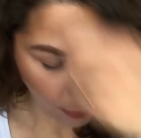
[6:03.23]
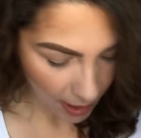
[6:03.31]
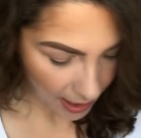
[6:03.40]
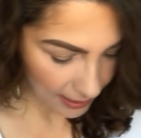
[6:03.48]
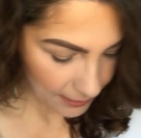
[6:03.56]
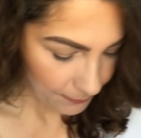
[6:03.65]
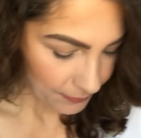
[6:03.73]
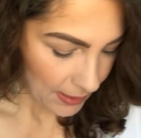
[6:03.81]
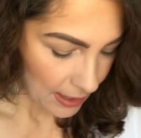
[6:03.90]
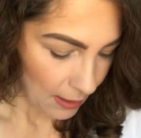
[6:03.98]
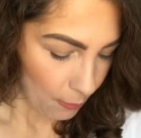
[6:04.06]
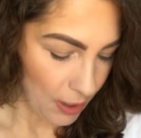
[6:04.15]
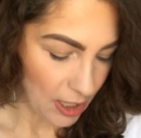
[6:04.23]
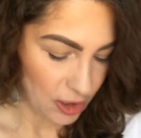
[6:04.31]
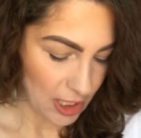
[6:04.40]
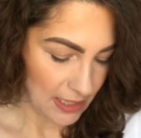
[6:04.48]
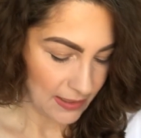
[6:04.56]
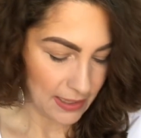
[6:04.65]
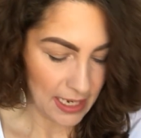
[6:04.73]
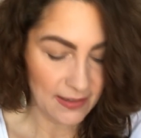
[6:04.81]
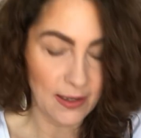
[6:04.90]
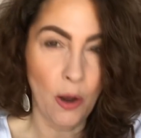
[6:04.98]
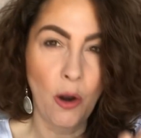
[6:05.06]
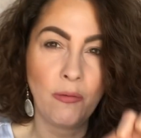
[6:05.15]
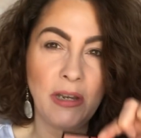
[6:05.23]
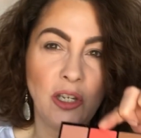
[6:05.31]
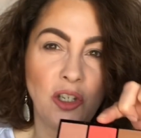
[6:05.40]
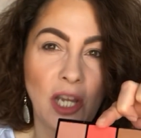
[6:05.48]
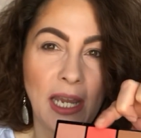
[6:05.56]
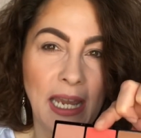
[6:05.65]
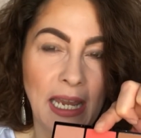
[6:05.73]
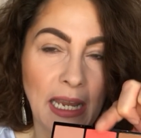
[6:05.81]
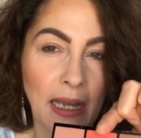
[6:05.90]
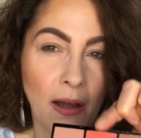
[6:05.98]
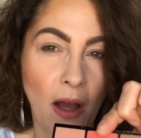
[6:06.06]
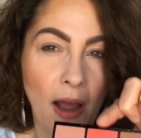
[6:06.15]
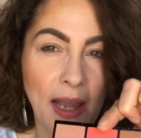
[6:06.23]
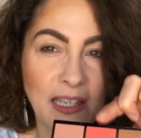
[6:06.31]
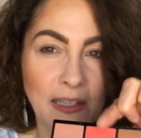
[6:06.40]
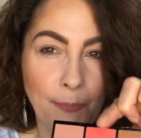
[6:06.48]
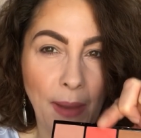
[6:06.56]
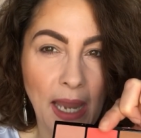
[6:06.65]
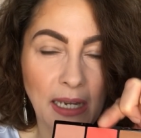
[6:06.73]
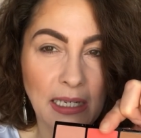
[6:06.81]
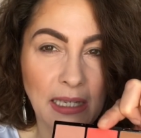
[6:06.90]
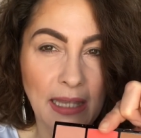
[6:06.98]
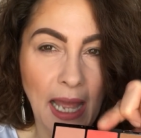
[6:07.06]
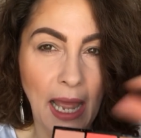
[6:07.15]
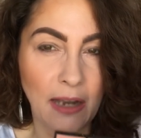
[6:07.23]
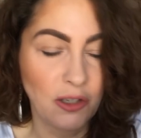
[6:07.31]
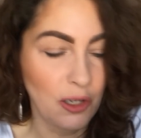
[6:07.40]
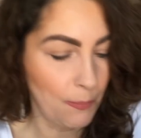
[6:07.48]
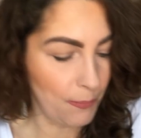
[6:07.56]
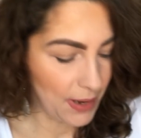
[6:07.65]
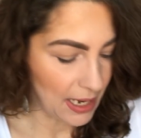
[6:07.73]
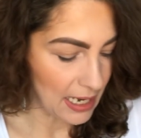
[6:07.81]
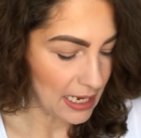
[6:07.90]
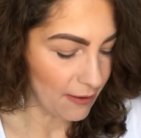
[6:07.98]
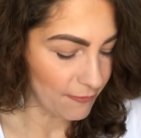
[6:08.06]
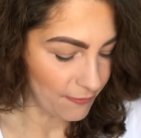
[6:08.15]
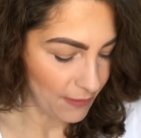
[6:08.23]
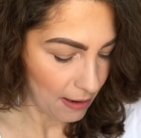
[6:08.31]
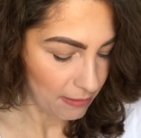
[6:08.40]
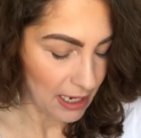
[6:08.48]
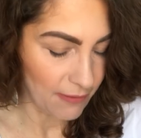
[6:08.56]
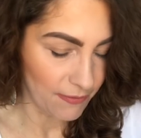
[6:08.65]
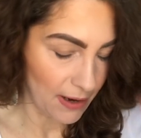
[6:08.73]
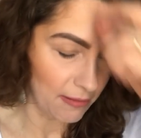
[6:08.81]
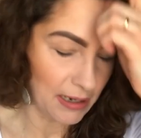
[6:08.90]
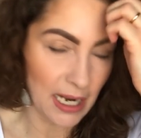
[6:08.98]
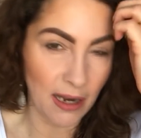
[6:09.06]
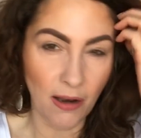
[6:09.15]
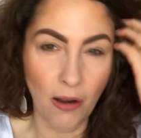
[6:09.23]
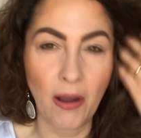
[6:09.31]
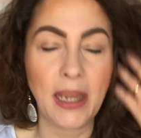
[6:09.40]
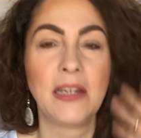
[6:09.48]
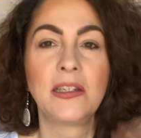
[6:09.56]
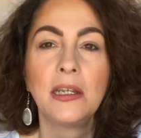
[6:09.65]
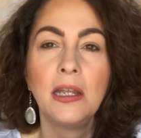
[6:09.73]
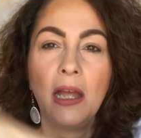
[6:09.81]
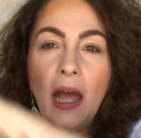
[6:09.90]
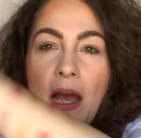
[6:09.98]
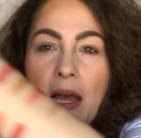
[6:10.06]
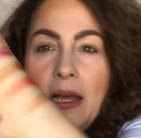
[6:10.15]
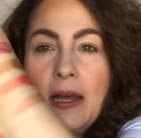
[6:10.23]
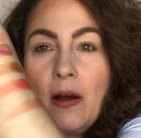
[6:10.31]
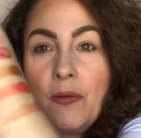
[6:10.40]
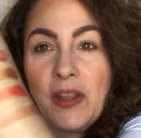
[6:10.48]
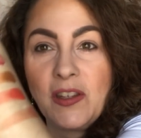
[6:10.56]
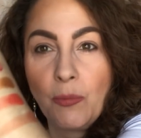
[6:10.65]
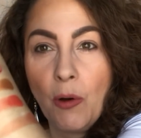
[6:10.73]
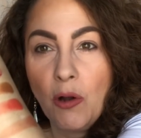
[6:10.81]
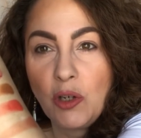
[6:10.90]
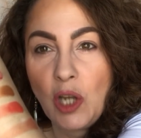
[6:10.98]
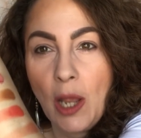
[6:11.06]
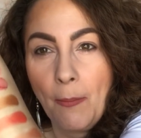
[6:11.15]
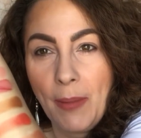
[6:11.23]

one, which is this orange here, I expected that to be very, very light on the swatch,